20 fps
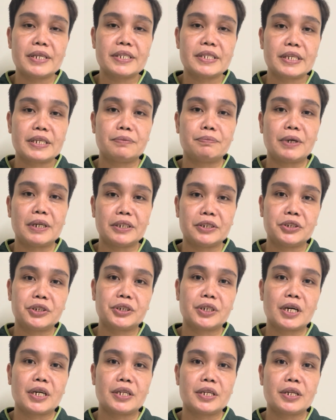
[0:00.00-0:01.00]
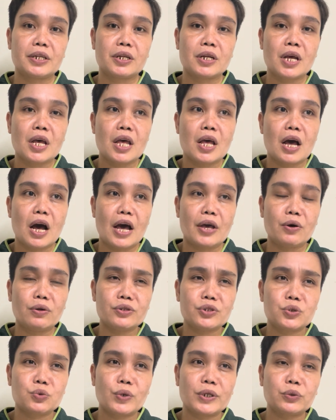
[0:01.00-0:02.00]
in Malaysia. Then I
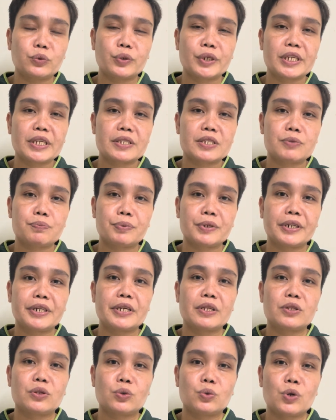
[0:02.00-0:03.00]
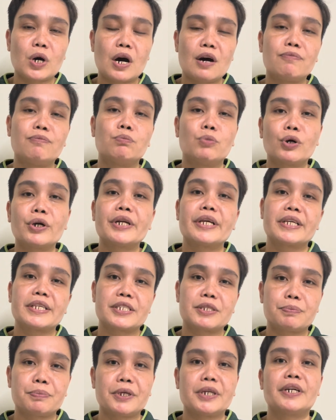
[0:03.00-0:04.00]
also want to have more
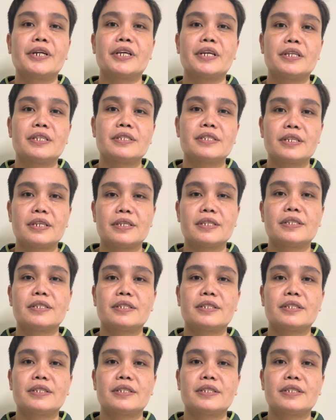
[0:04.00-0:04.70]
experiences,